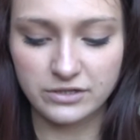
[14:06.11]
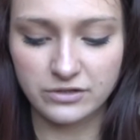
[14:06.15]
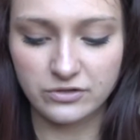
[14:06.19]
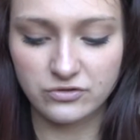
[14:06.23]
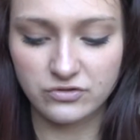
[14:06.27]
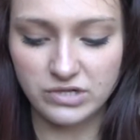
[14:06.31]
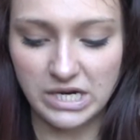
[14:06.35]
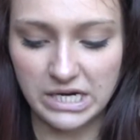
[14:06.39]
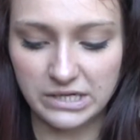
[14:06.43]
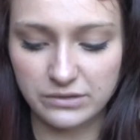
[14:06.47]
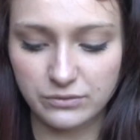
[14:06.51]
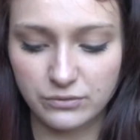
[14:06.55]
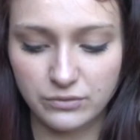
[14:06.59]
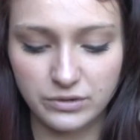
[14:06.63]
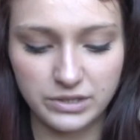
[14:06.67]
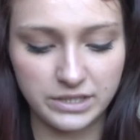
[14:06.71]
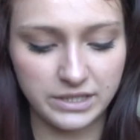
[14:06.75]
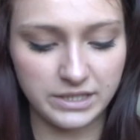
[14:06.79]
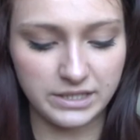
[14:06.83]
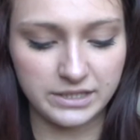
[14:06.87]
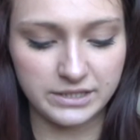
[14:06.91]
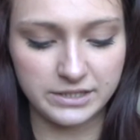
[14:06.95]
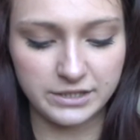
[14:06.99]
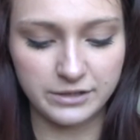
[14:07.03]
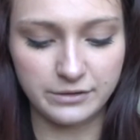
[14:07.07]
attract
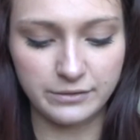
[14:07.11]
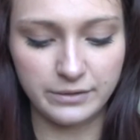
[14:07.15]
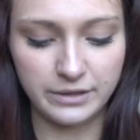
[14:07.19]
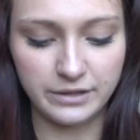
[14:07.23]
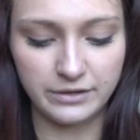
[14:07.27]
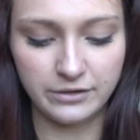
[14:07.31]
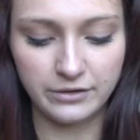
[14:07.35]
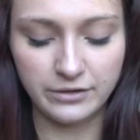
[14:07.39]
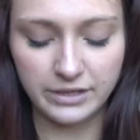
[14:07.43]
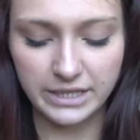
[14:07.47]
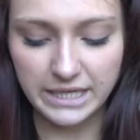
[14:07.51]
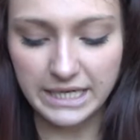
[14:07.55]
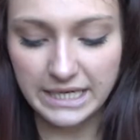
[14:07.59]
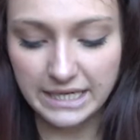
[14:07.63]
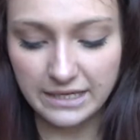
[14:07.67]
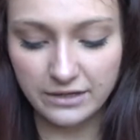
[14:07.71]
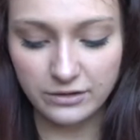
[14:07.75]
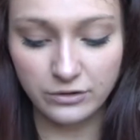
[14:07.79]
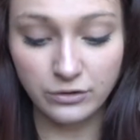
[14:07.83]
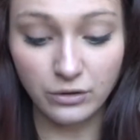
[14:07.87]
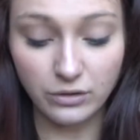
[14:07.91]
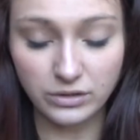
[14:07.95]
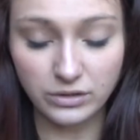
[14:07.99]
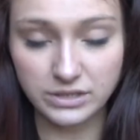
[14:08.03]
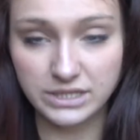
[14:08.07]
audience who are
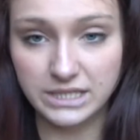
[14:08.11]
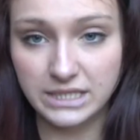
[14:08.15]
not